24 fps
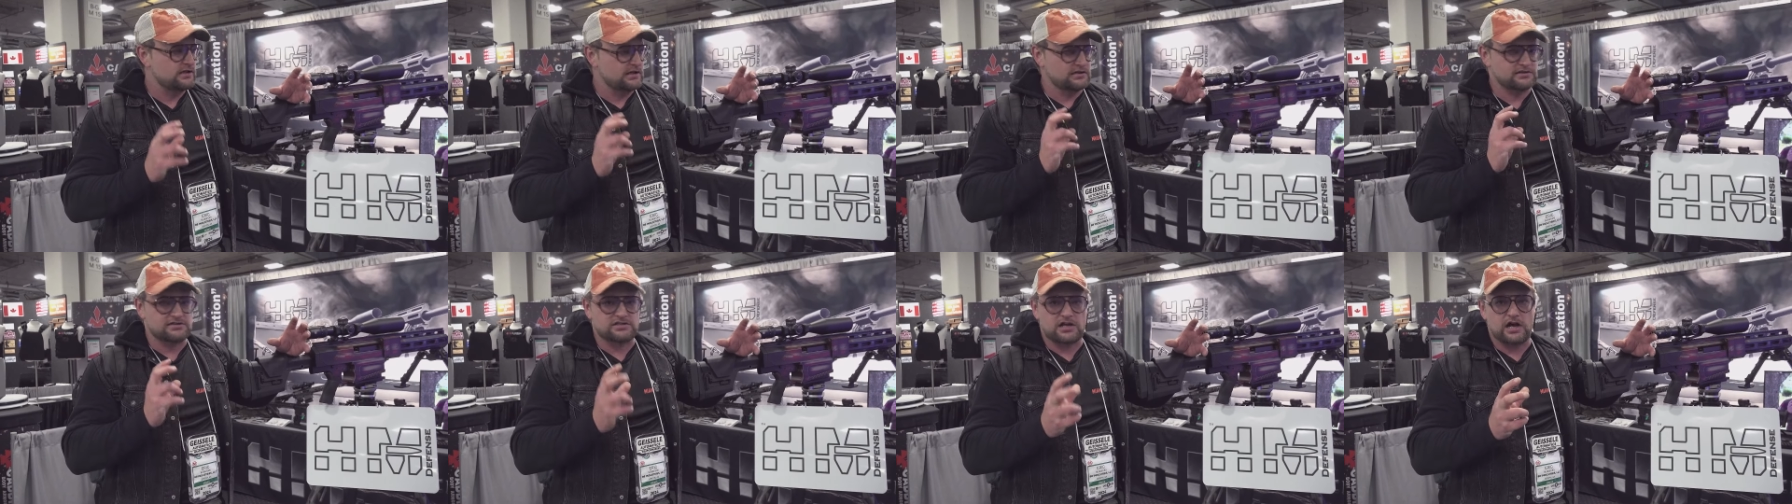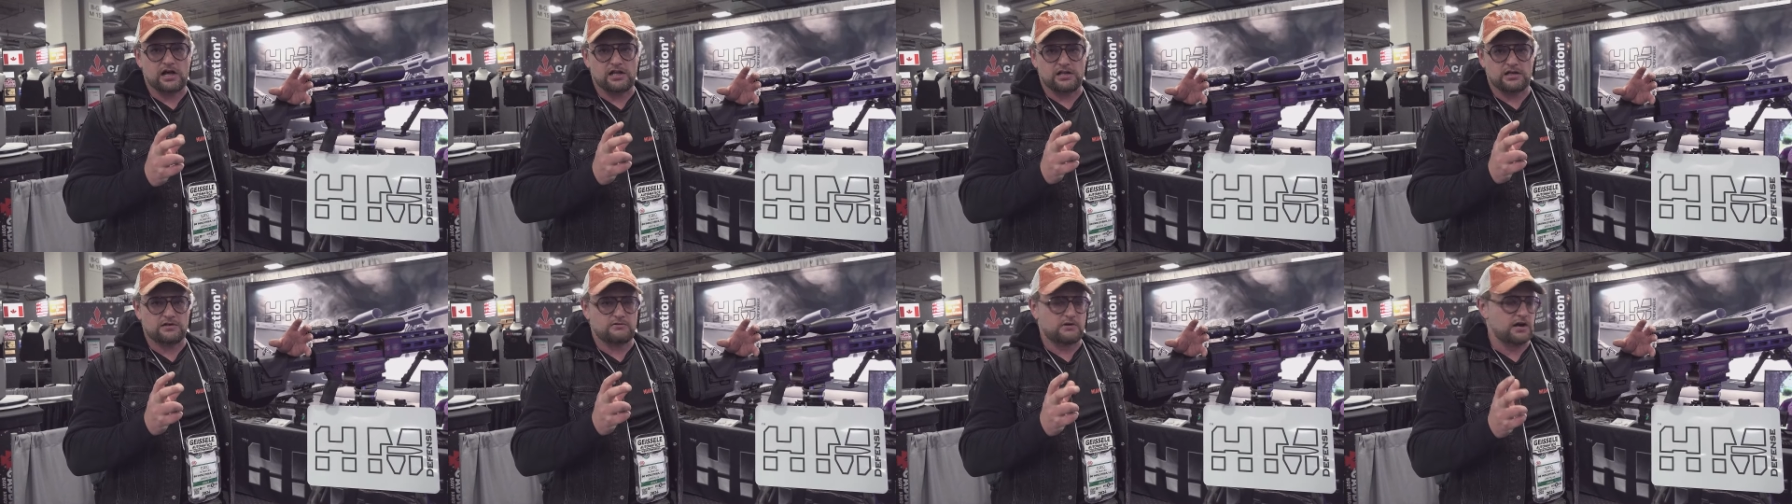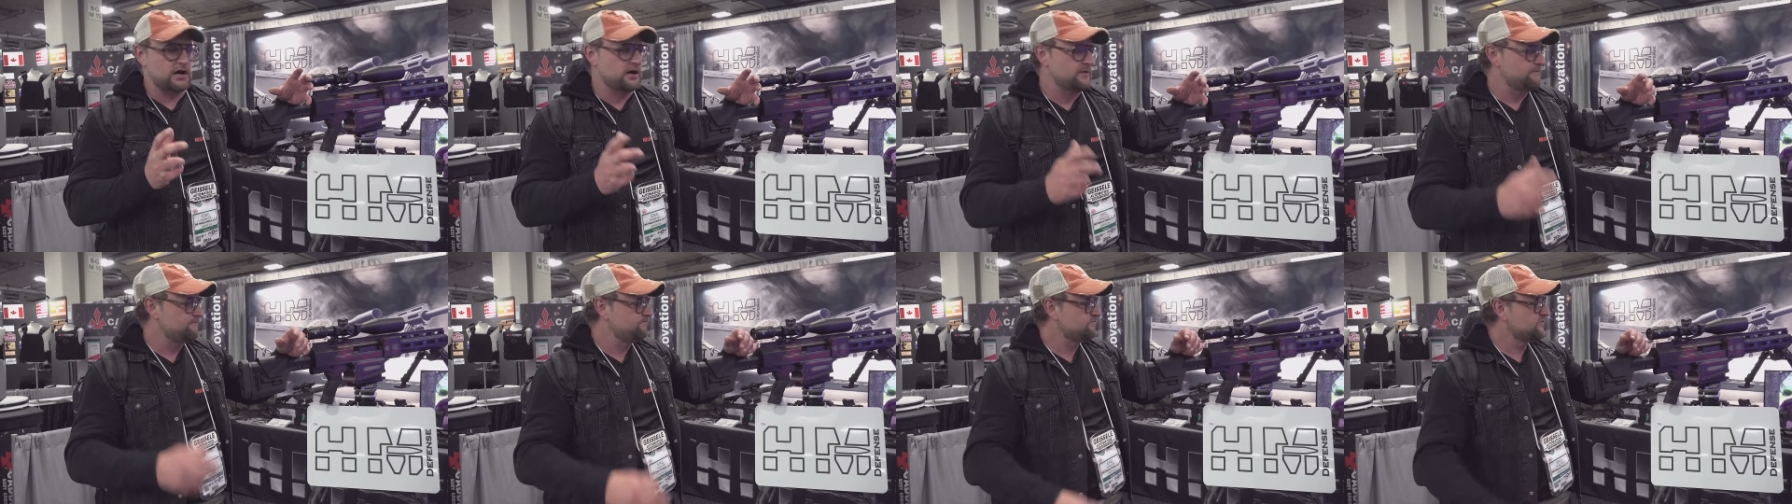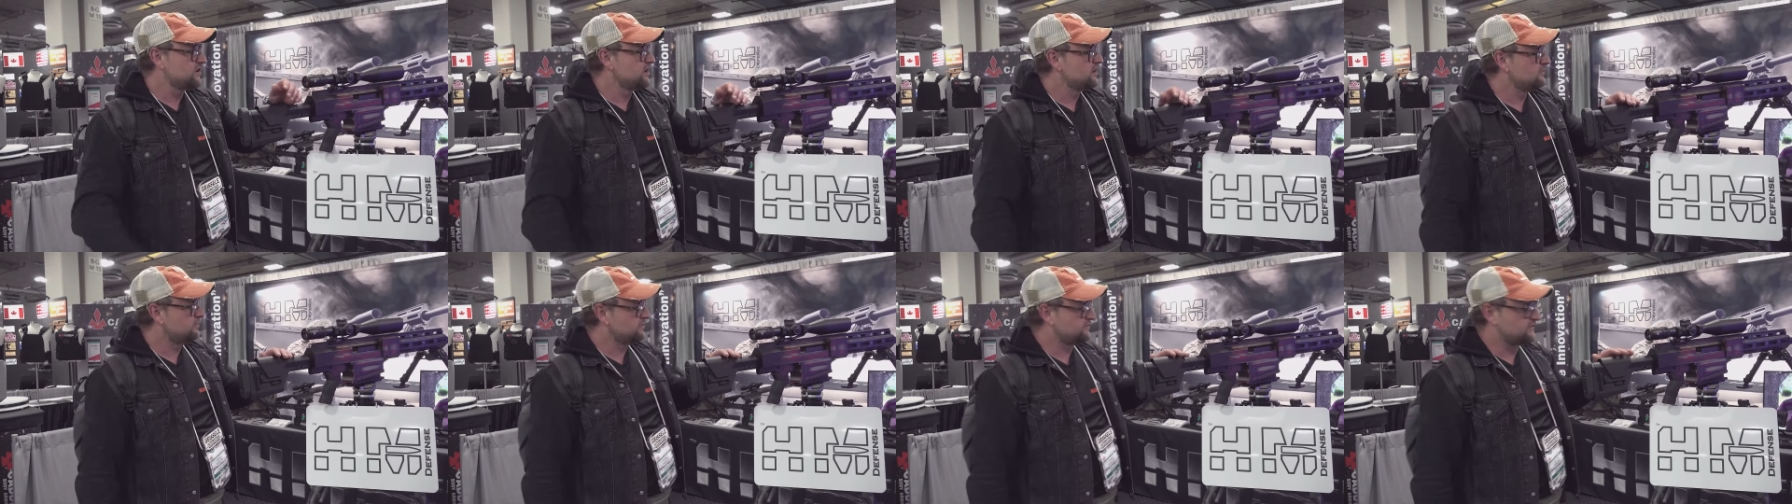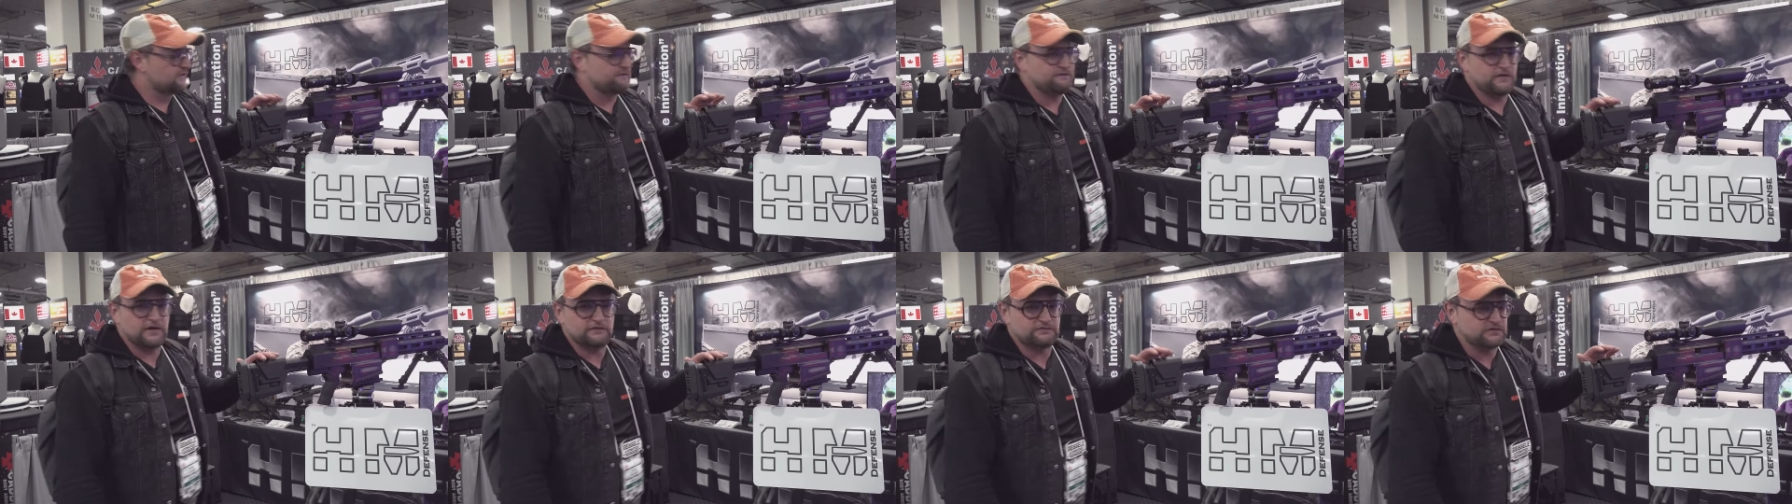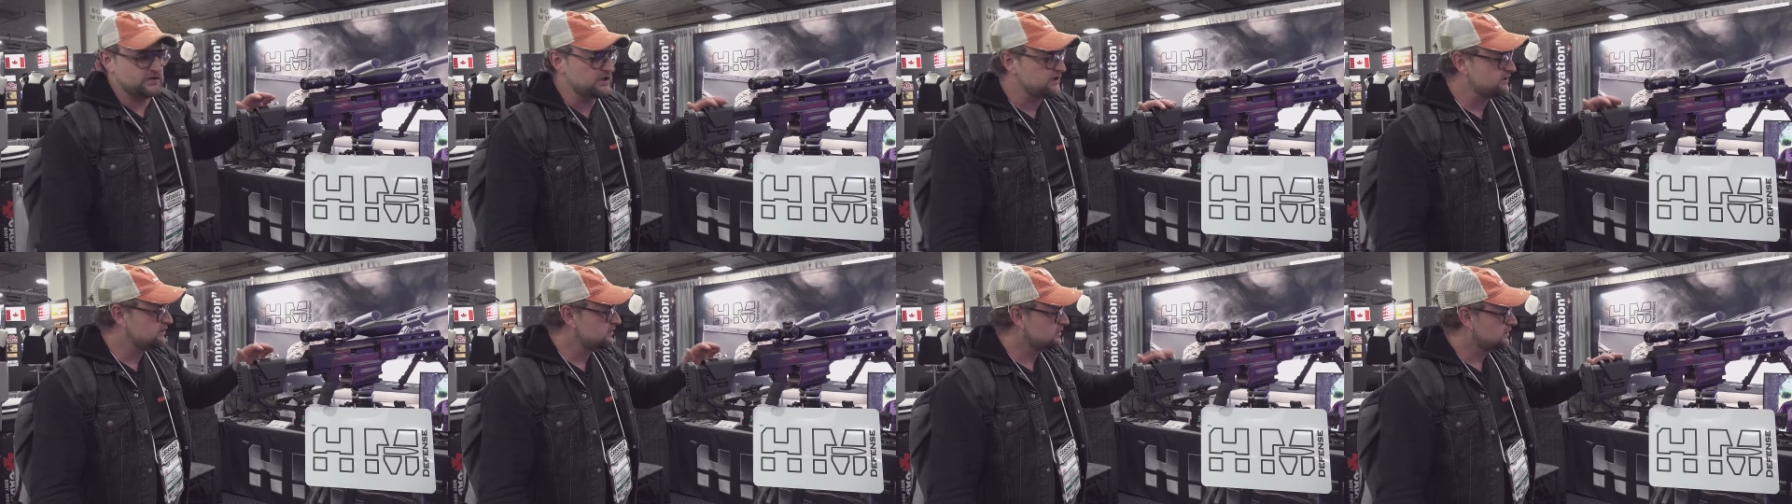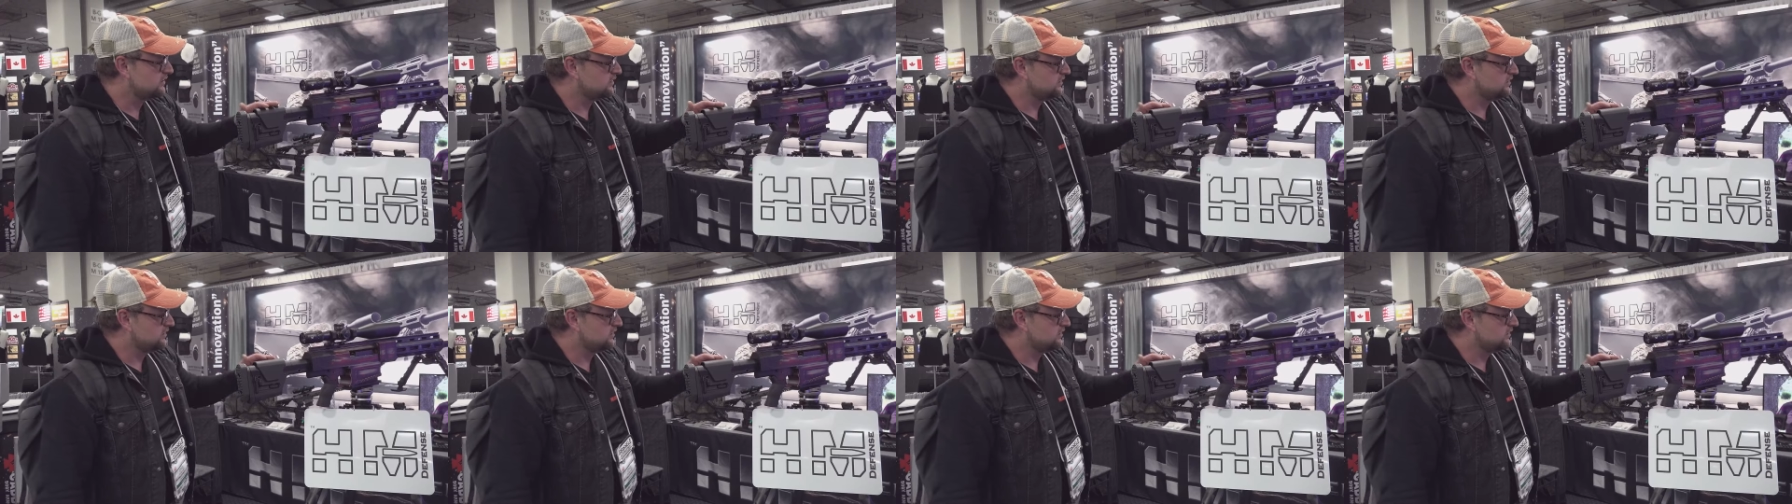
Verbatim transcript: and solid, right? With the fifty,